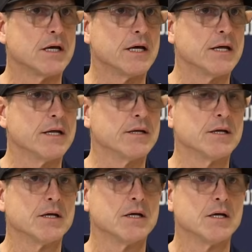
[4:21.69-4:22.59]

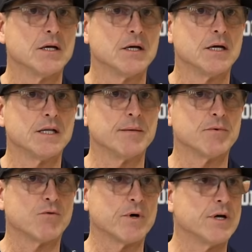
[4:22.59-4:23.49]
and and then
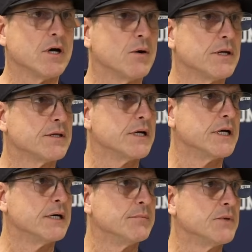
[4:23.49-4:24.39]
before you know it,
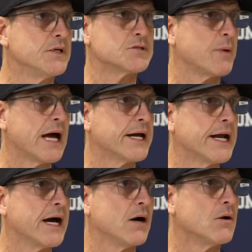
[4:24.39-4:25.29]
um, you just block it
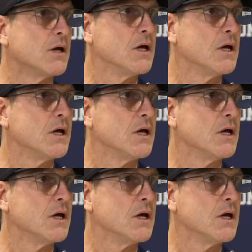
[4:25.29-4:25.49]
out.